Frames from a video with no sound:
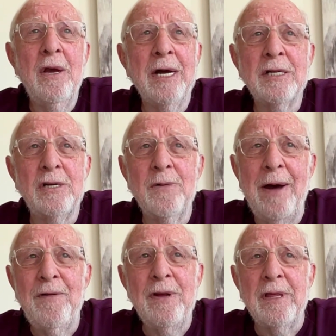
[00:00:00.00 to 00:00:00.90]
you had to
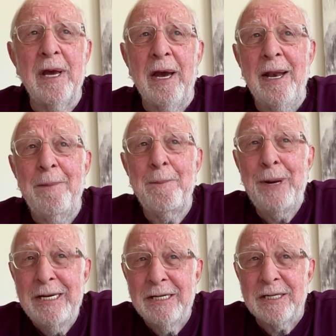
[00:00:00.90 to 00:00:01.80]
do everything. And in
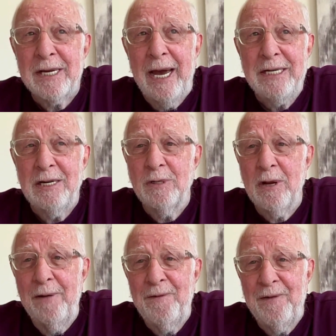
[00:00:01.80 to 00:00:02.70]
Peter's case, he
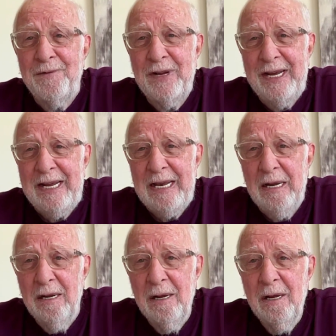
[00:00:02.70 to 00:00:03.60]
was only
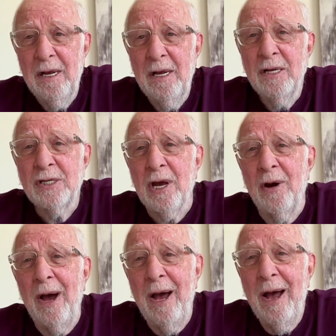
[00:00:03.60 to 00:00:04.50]
fifteen. Oh, wow.
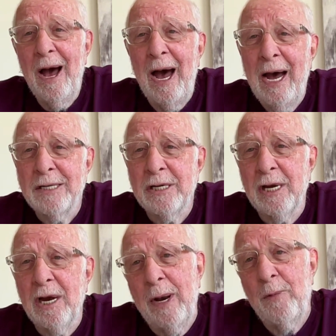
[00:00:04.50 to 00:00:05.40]
So I had
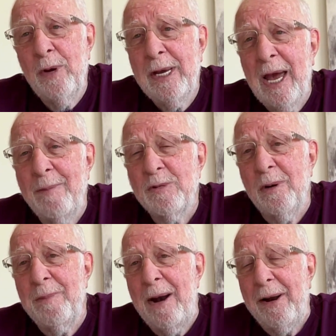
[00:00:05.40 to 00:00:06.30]
to go, when we came
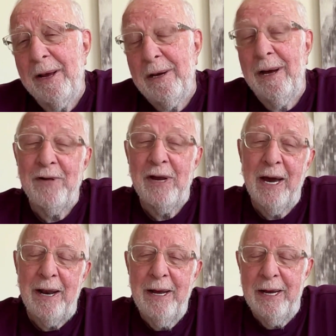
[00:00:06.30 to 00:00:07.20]
to America,
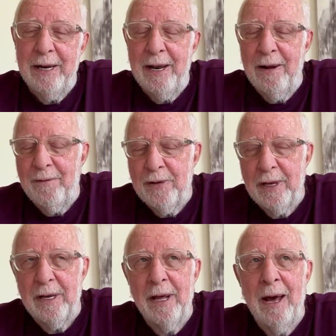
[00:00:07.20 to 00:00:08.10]
having had a hit and
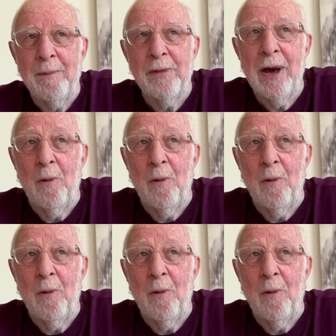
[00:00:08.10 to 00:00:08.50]
everything that happened